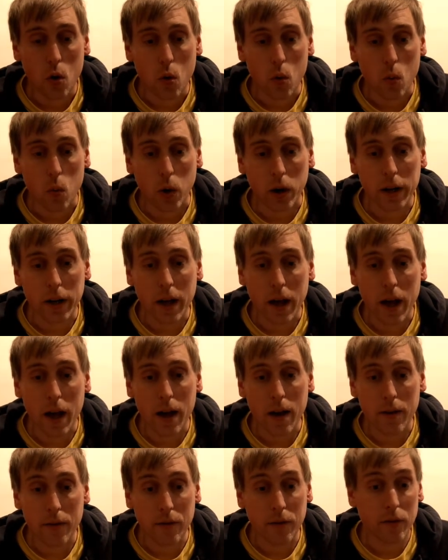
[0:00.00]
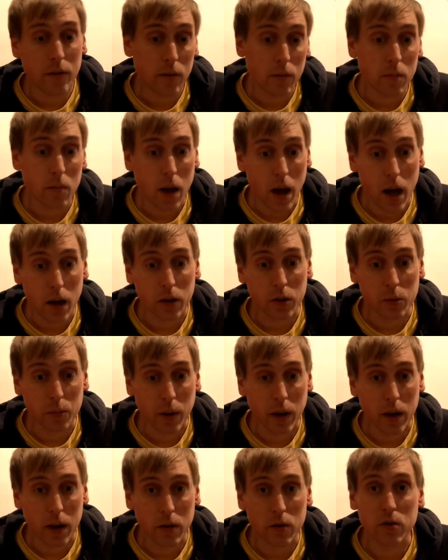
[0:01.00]
We're going to have Alex
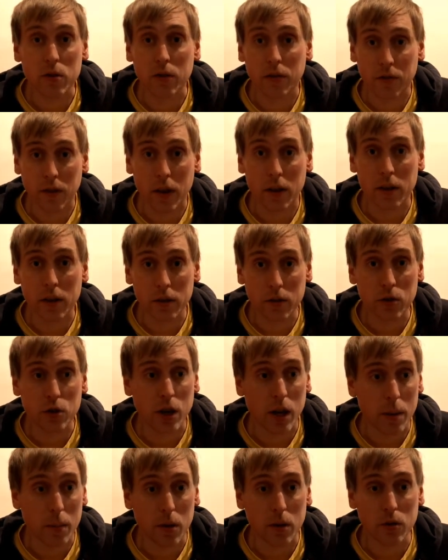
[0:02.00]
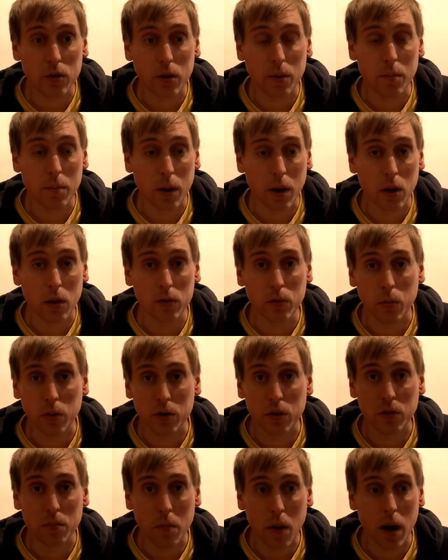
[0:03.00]
Payne defend his championship belt,
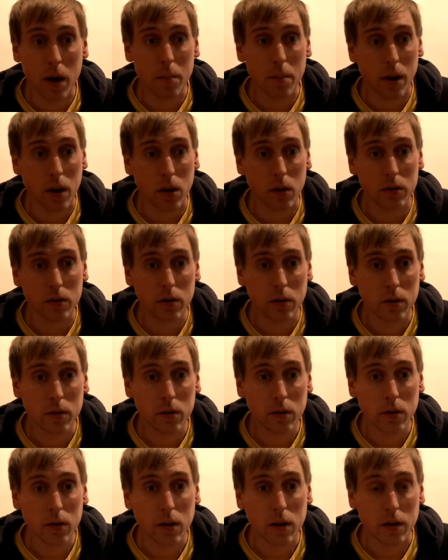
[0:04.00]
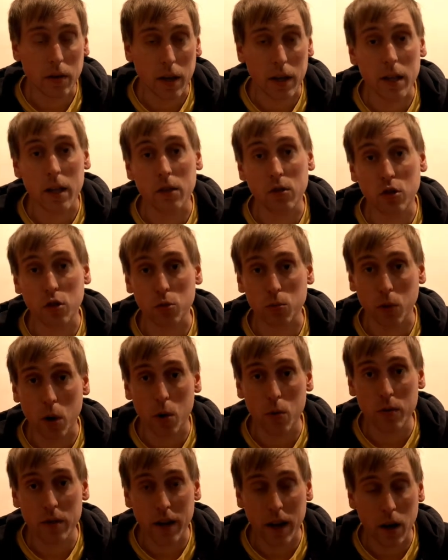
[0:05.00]
which is my belt, that he's
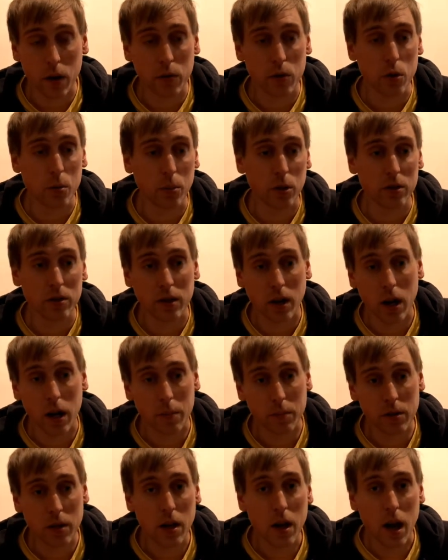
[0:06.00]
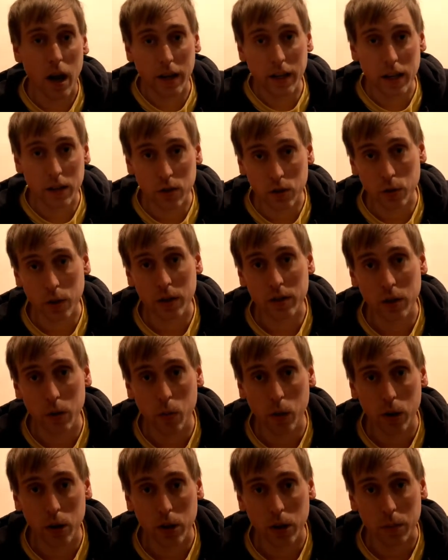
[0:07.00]
thrown down numerous times, against Tracy
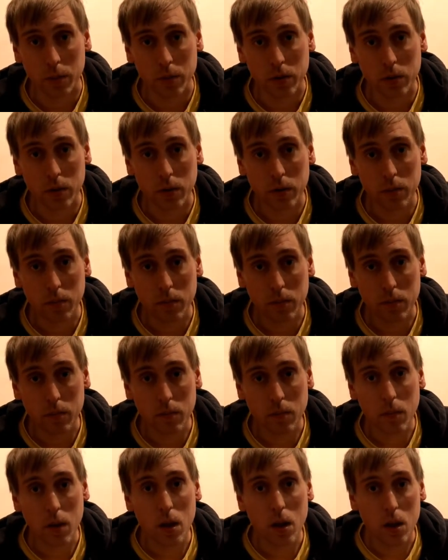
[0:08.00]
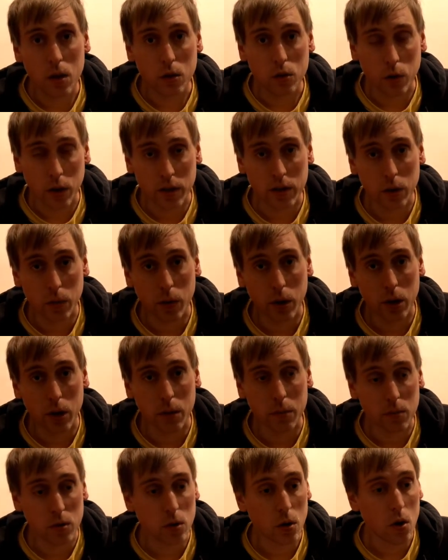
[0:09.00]
Williams. Tracy
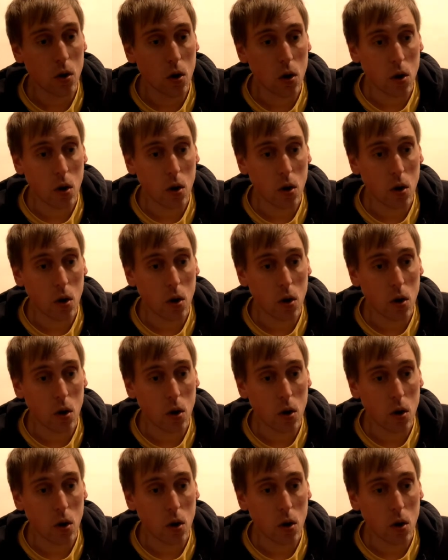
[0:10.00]
Williams,